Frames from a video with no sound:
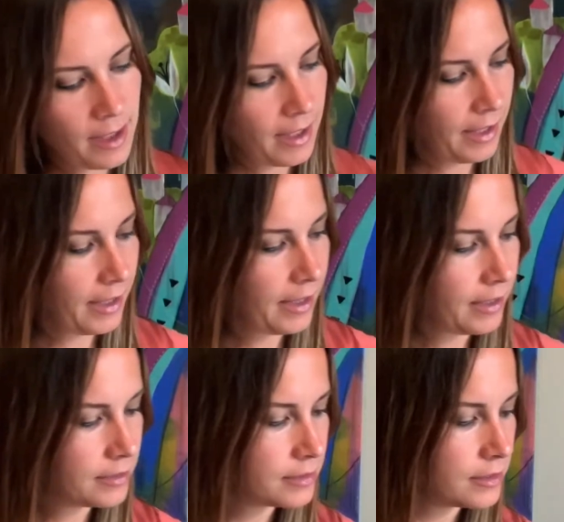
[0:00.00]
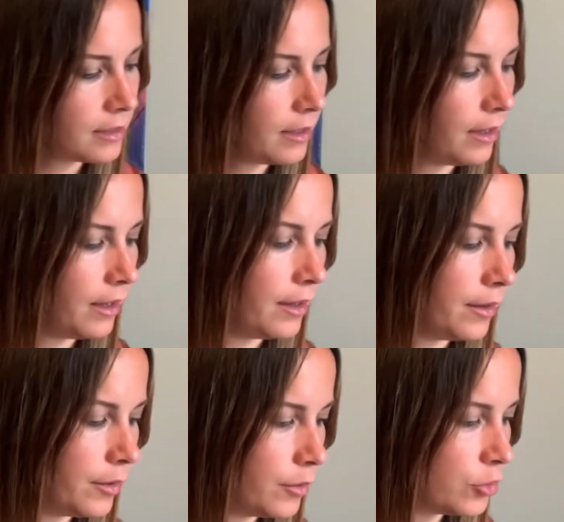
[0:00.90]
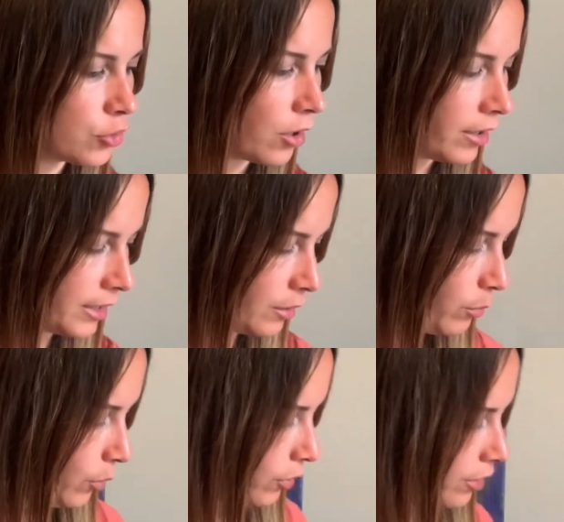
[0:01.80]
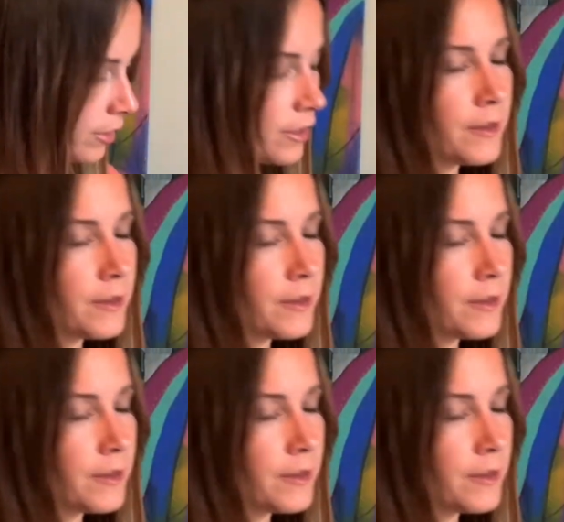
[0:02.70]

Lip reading: and a drawing board.